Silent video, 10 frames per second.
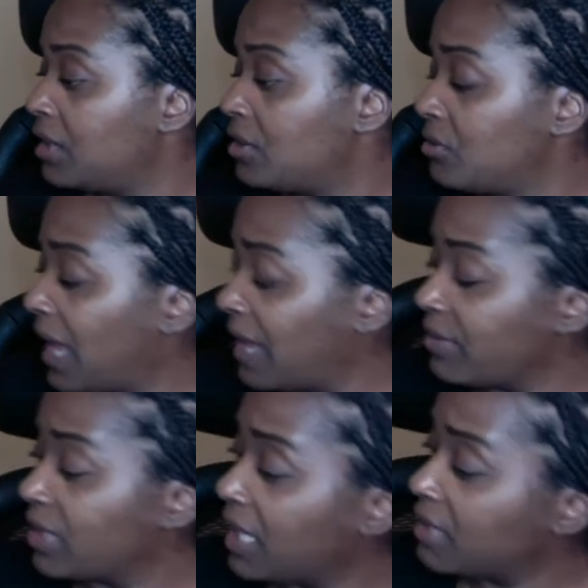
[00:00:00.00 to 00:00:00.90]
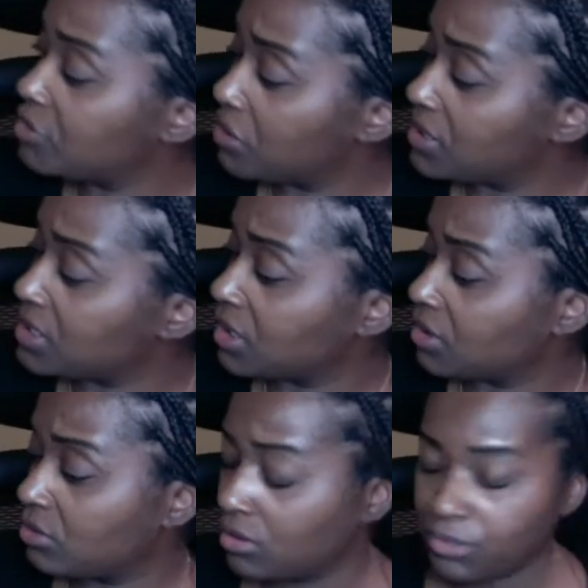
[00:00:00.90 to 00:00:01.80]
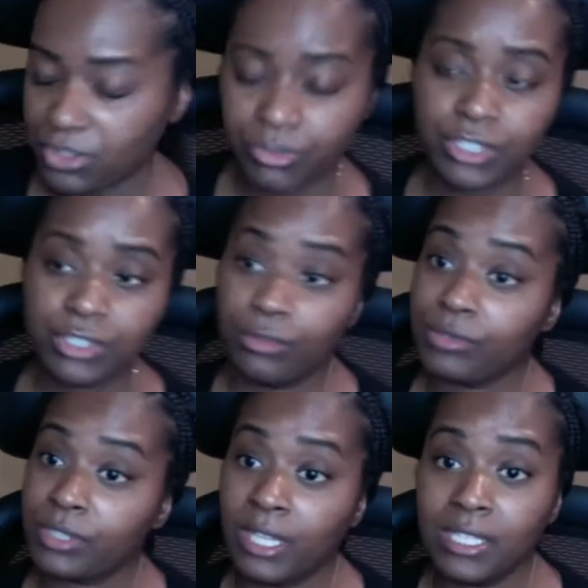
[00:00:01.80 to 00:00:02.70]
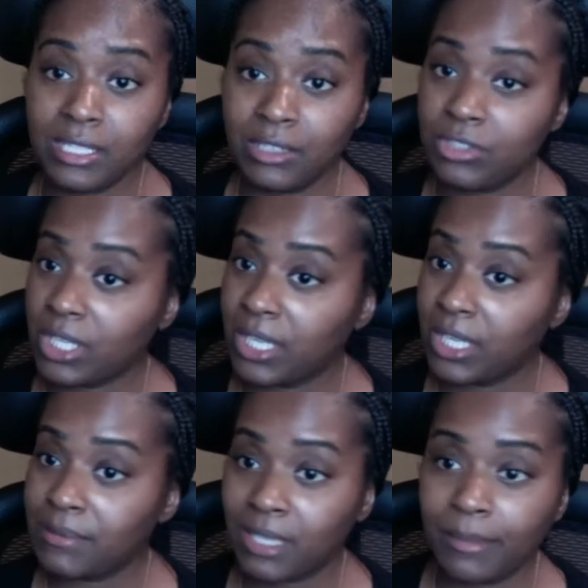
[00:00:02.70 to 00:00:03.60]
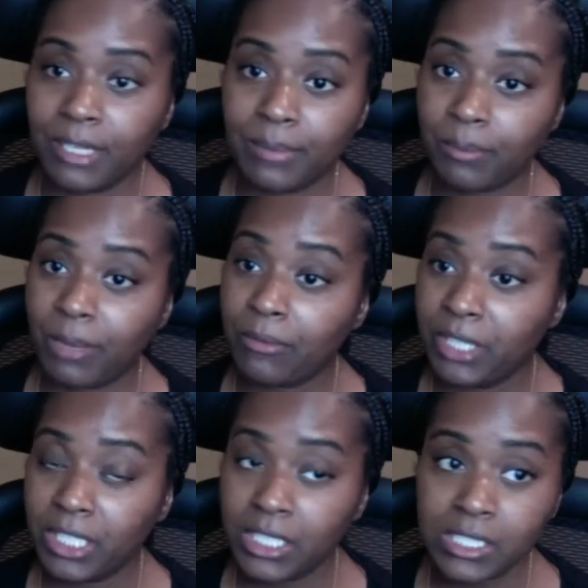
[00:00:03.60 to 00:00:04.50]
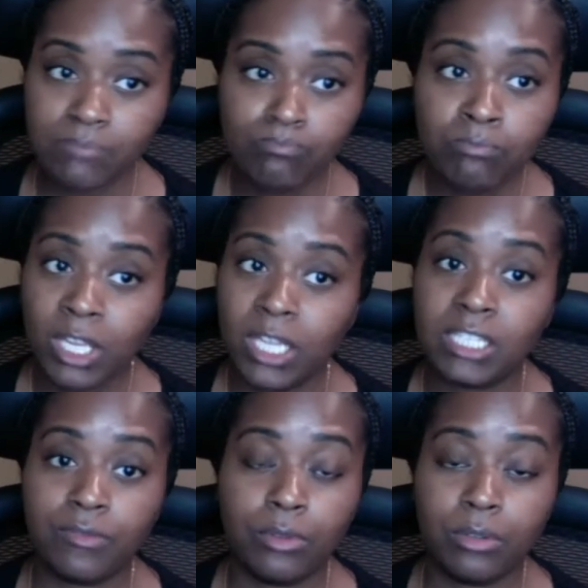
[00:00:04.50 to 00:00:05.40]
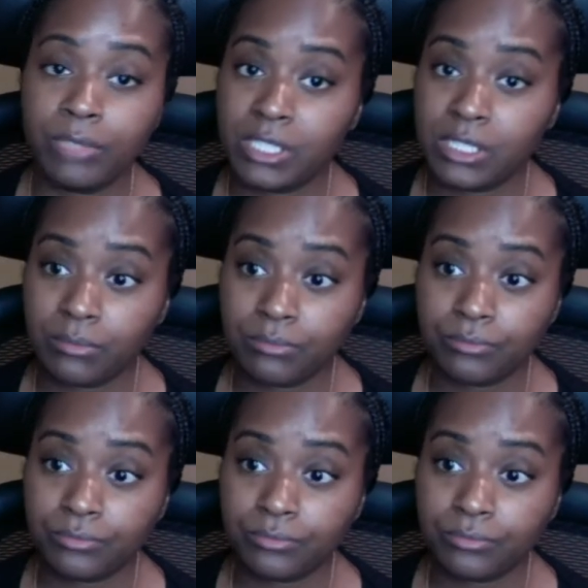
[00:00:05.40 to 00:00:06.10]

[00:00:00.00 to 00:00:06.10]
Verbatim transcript: you have a lot of choices and you don't know which one to choose and this energy keeps coming up in my readings and it's for a reason